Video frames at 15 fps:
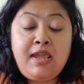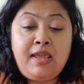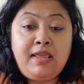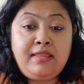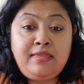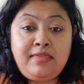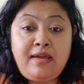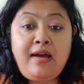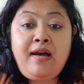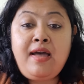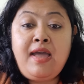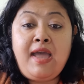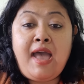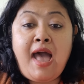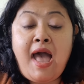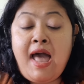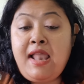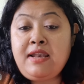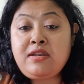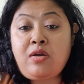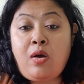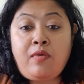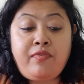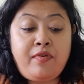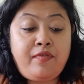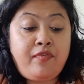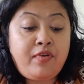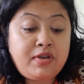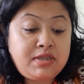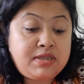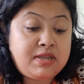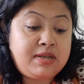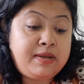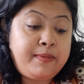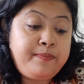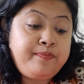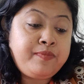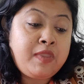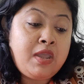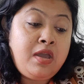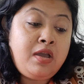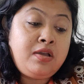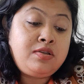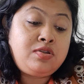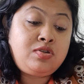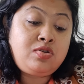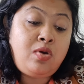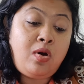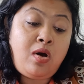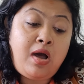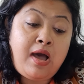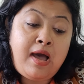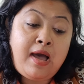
in the health of a person. So